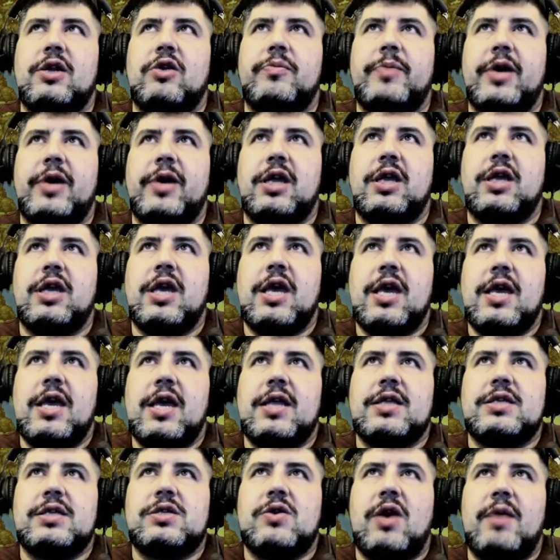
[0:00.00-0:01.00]
bit,
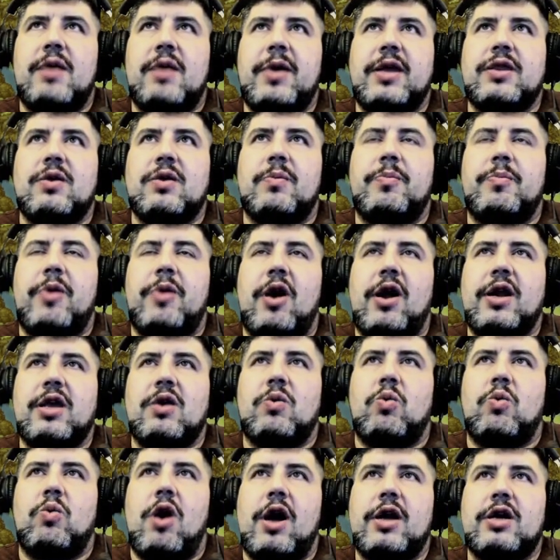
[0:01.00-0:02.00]
and so I made the body of
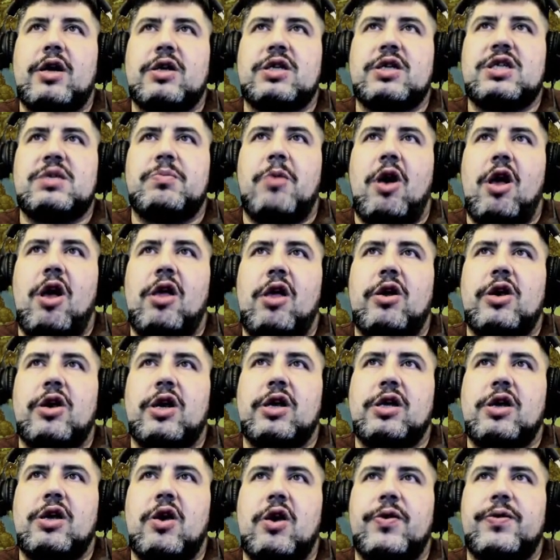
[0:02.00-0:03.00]
water smaller
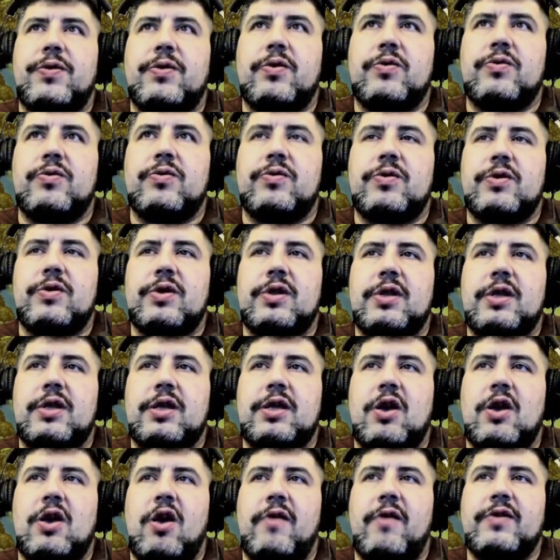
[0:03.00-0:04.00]
and go through,
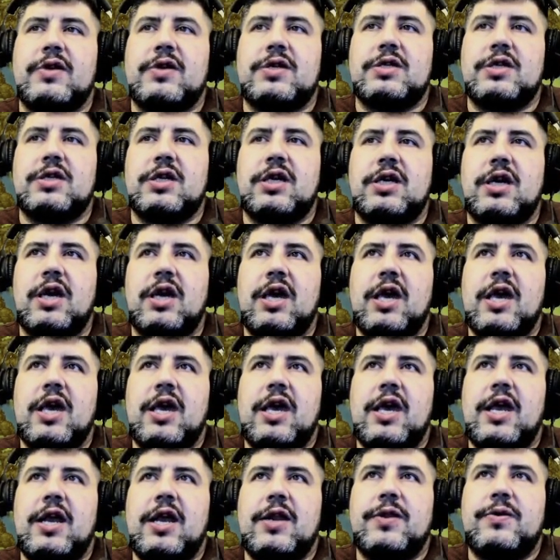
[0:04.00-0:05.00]
obviously,
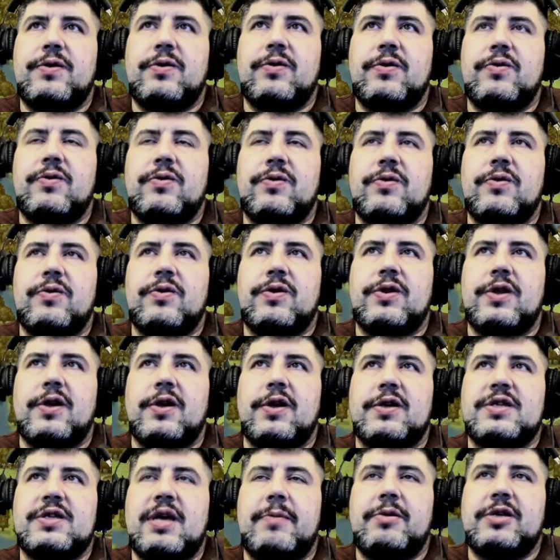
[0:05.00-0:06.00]
in through the
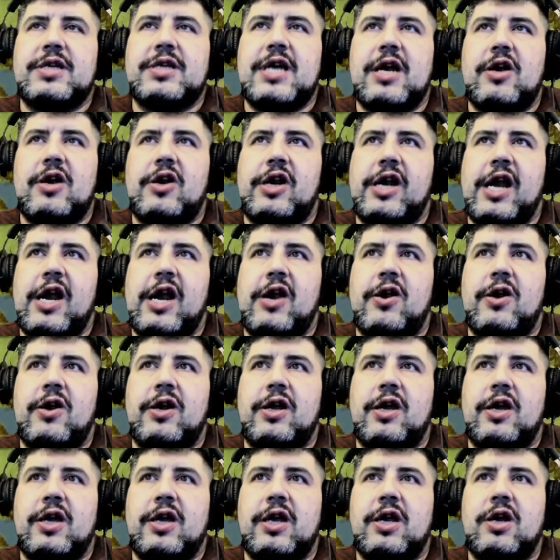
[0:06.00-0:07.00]
cemetery
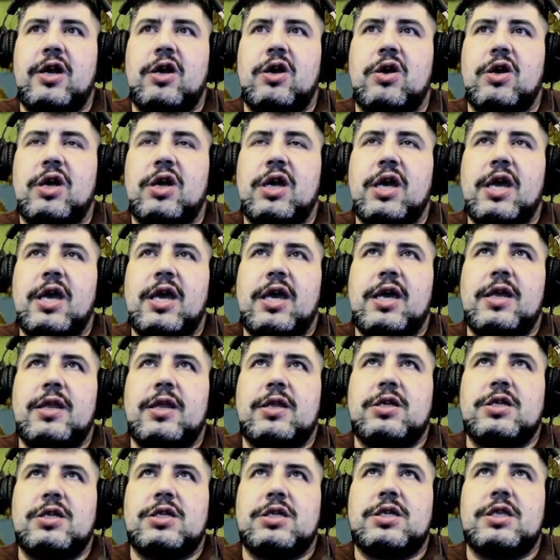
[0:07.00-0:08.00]
area here, and
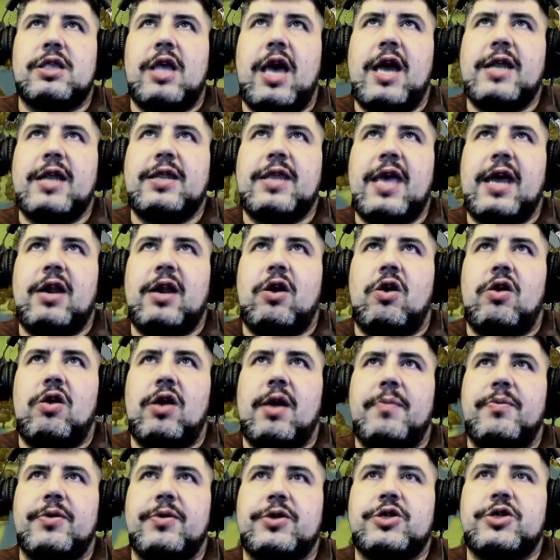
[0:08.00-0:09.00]
then just line that all
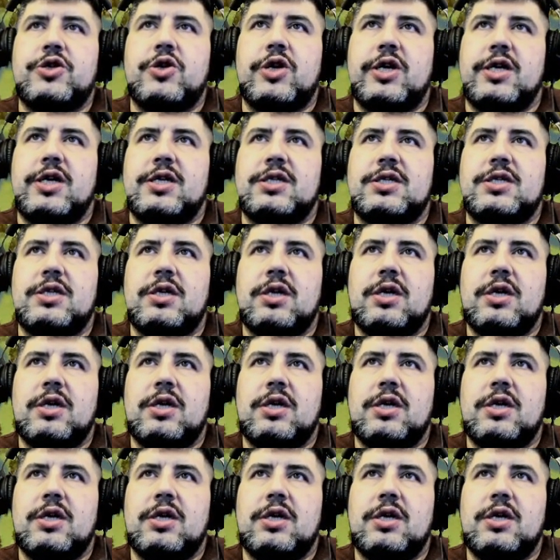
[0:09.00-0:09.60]
up with trees.